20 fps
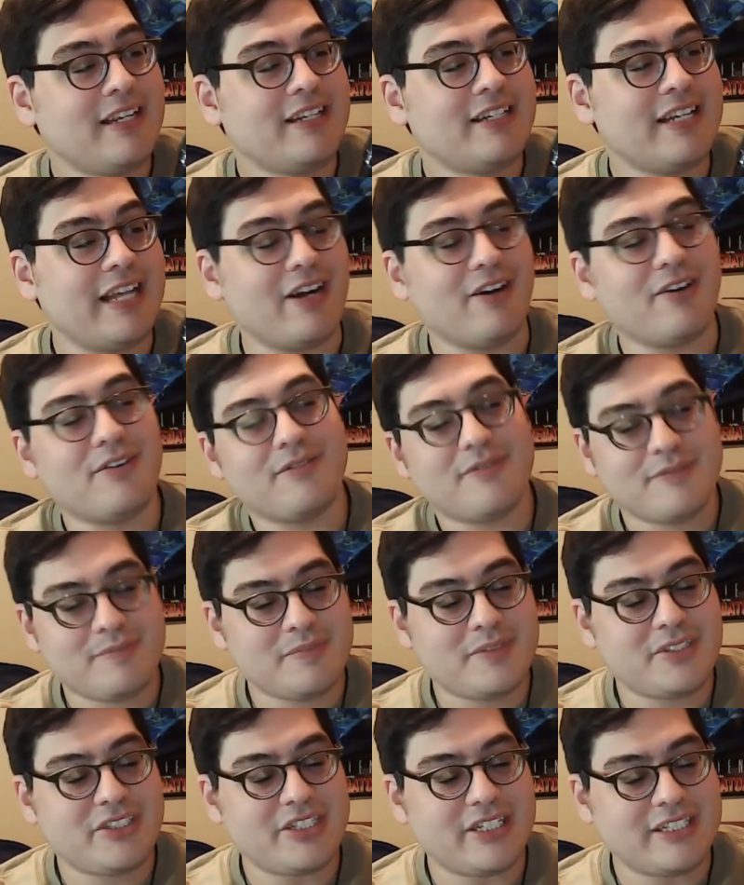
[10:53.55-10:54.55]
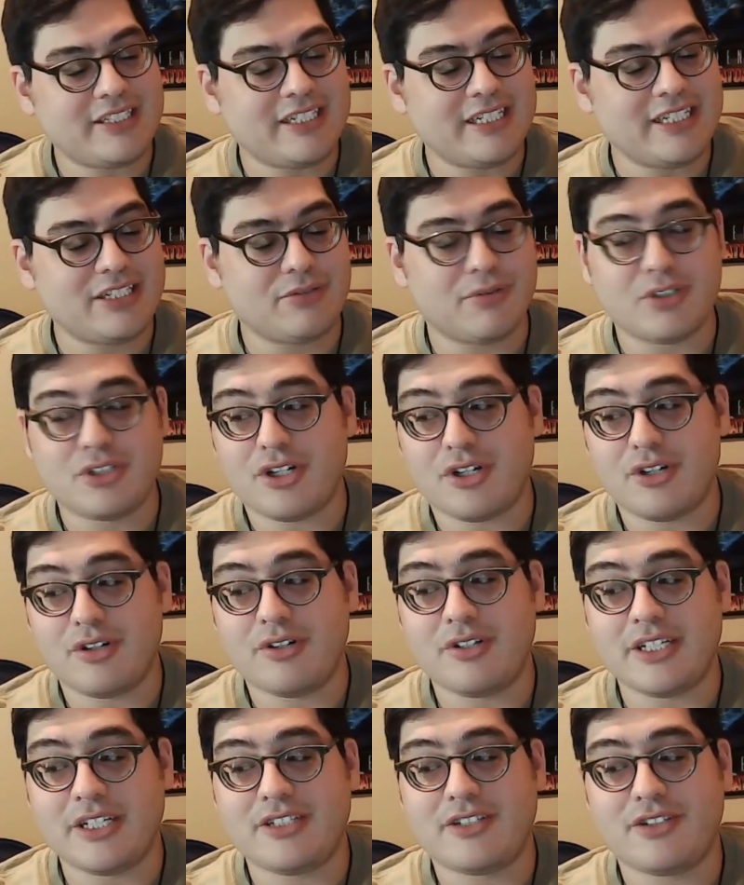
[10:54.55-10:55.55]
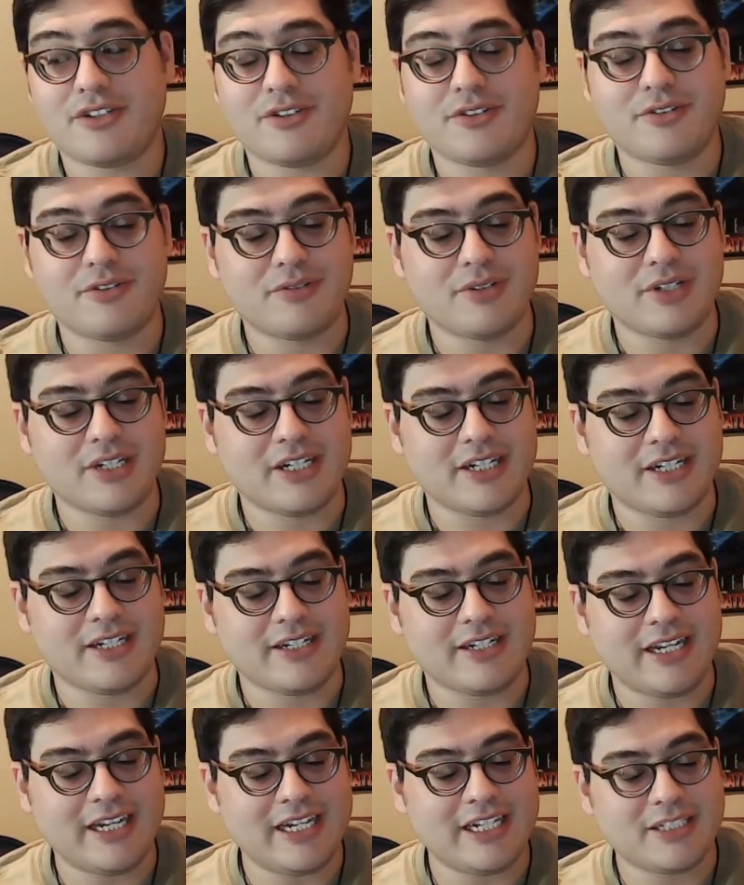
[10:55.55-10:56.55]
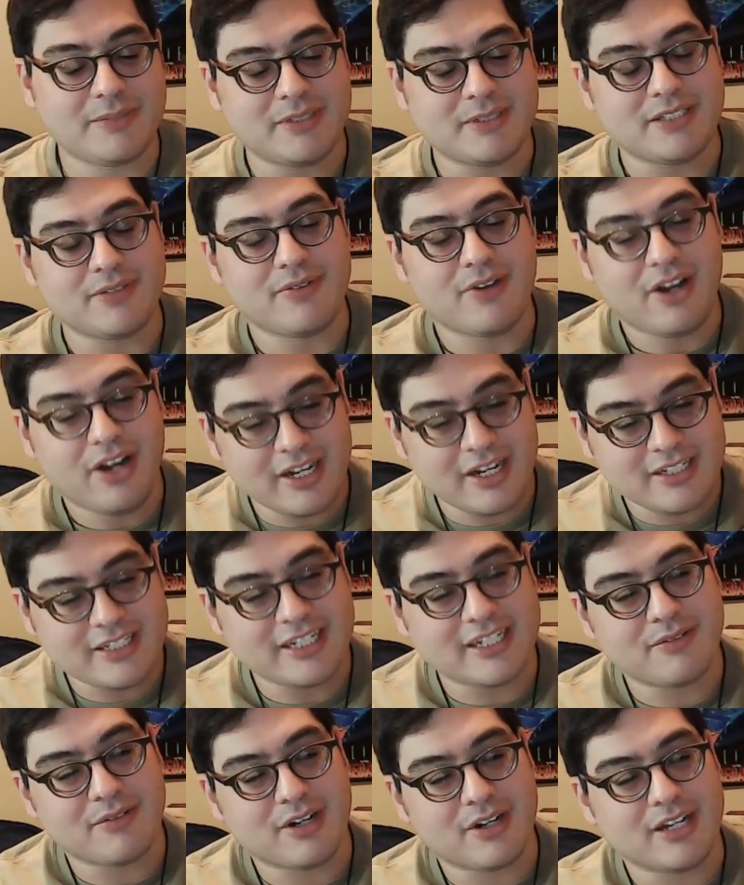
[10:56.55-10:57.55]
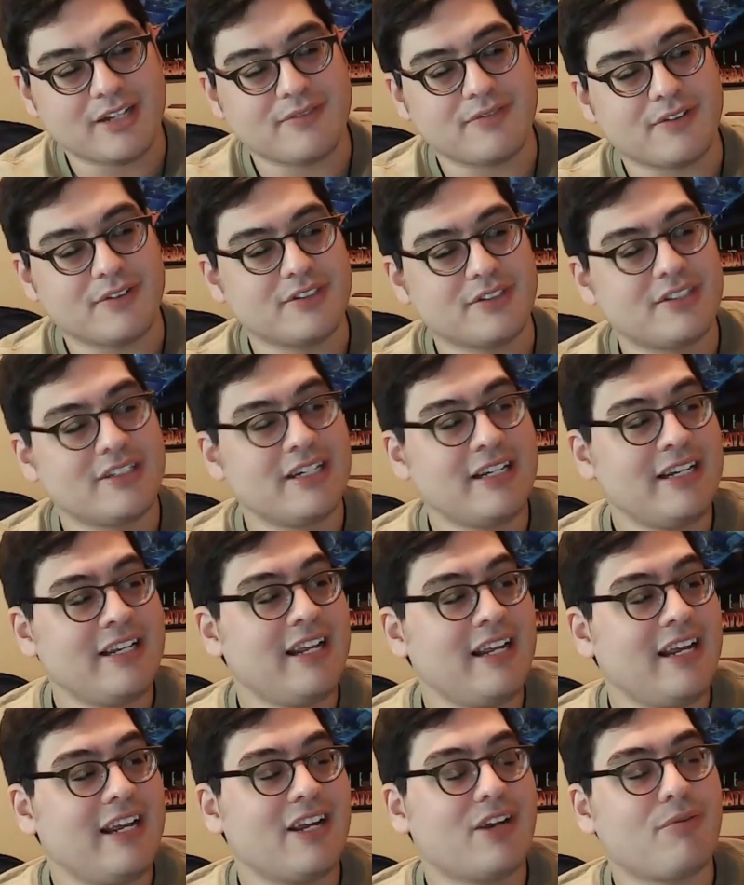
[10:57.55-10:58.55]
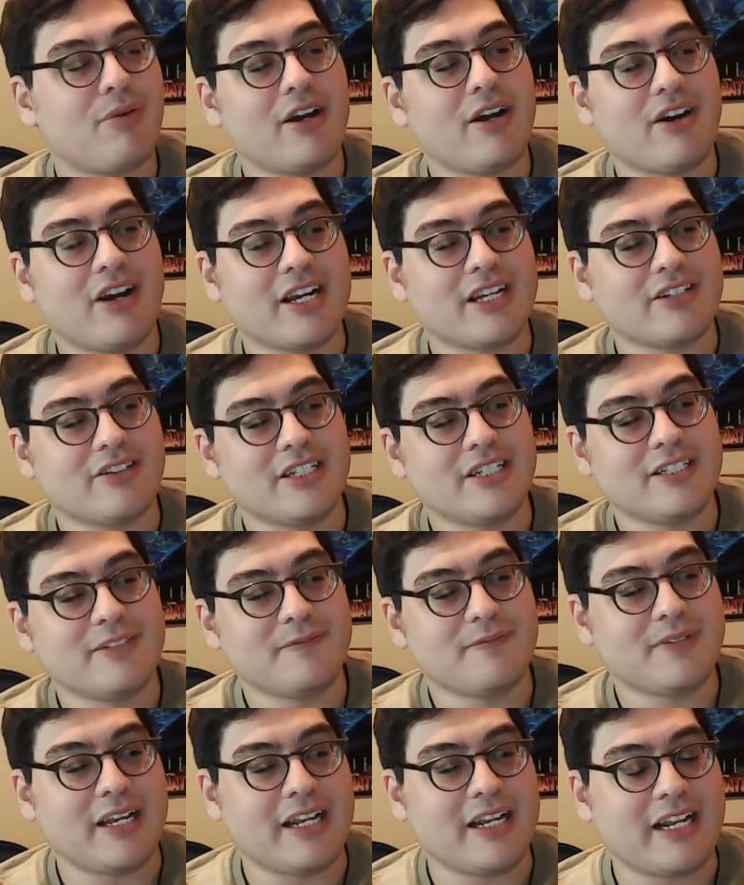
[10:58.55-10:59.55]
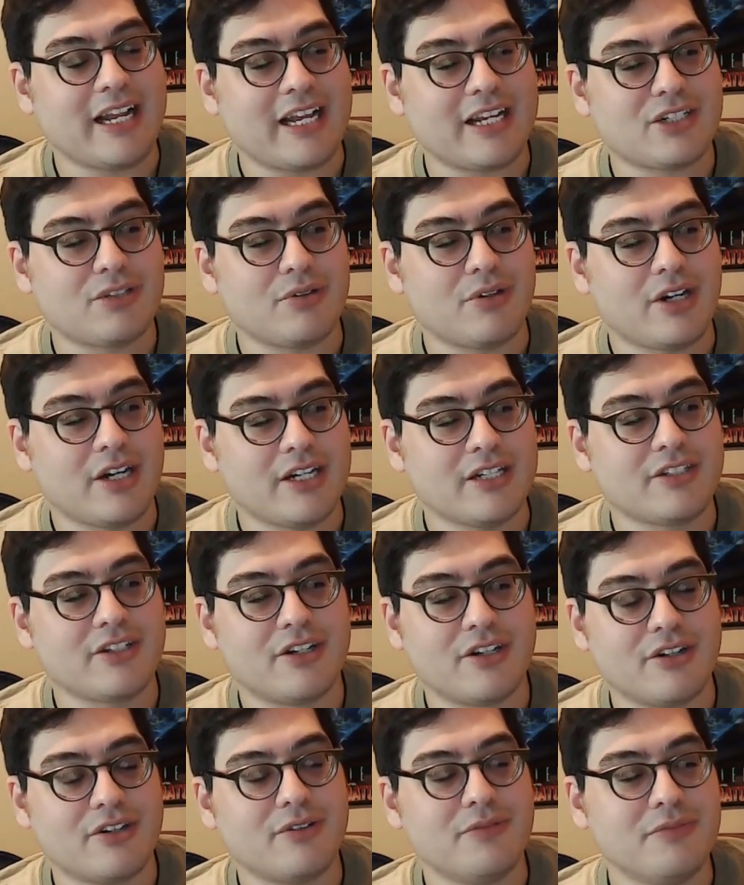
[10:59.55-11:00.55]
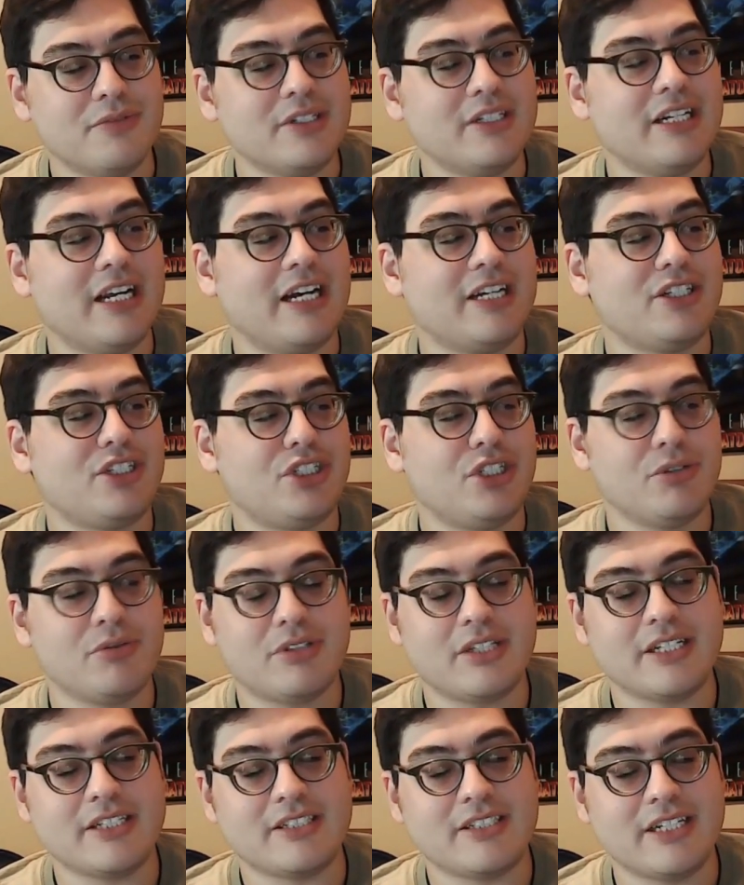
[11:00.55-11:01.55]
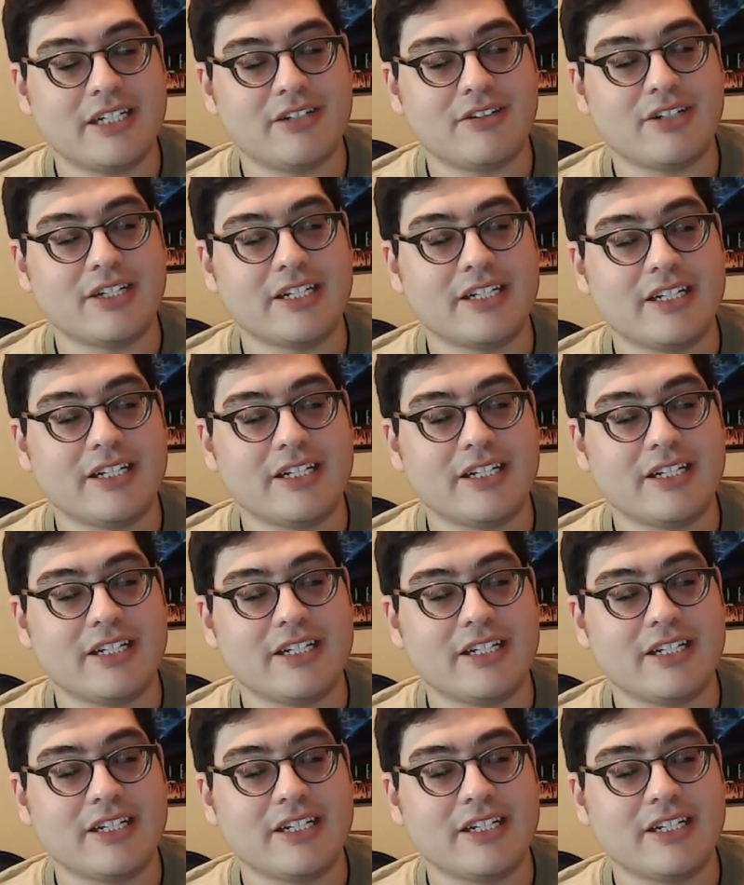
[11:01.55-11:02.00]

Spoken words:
Now, since these were turned into inexpensive hunting rifles, quite likely an actual hunter would not shoot this nearly